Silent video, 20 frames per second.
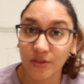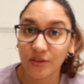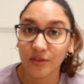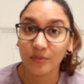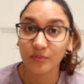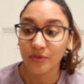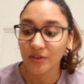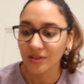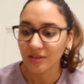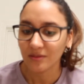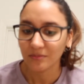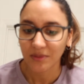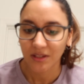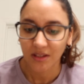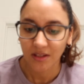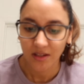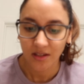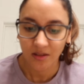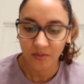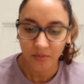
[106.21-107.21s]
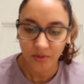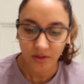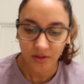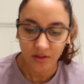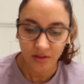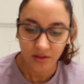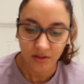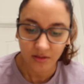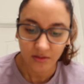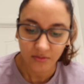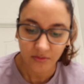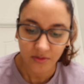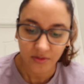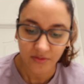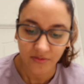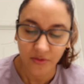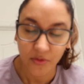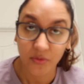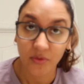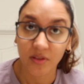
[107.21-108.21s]
some reason, my camera doesn't want
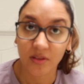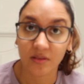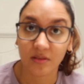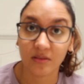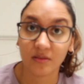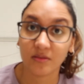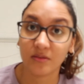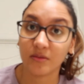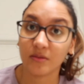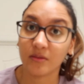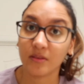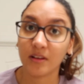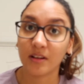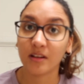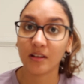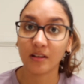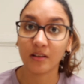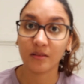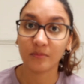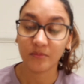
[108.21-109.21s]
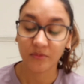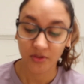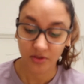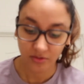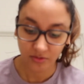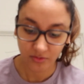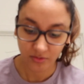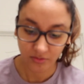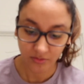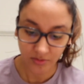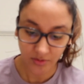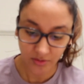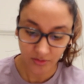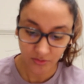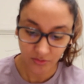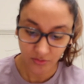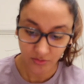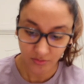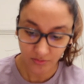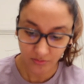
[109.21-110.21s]
to focus. So I'm just going
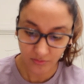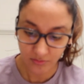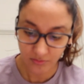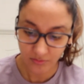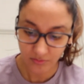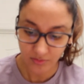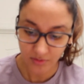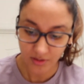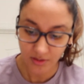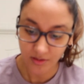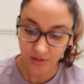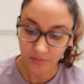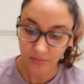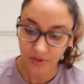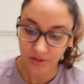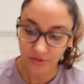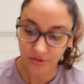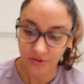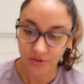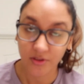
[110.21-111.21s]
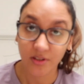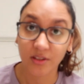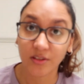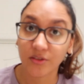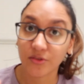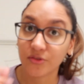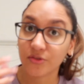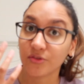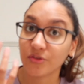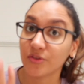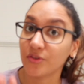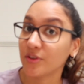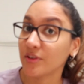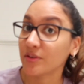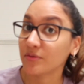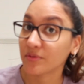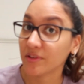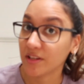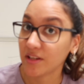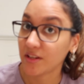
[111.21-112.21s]
to take a picture and insert
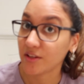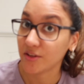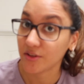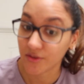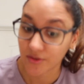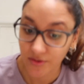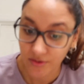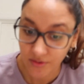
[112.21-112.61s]
it right here.